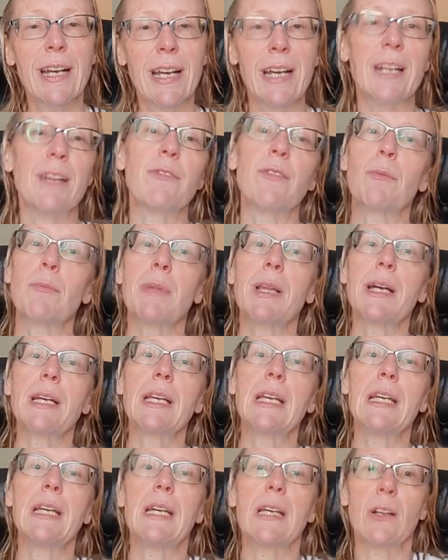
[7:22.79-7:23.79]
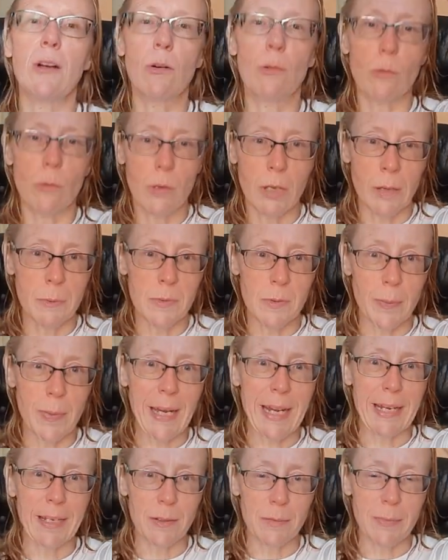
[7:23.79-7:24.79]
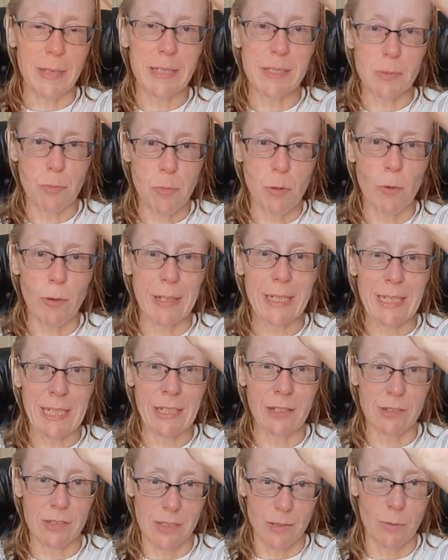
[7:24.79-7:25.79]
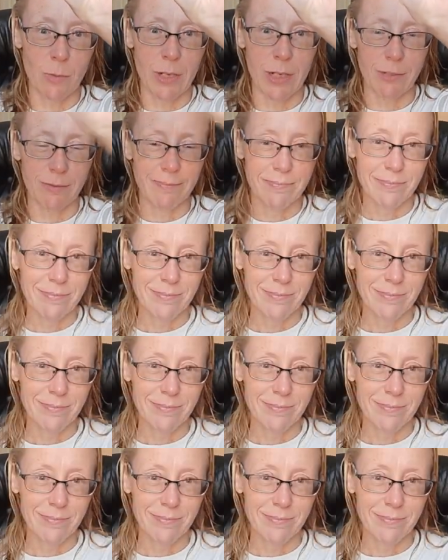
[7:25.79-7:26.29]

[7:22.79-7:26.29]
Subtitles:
And if I'm lucky, it all comes back and makes a point here somewhere.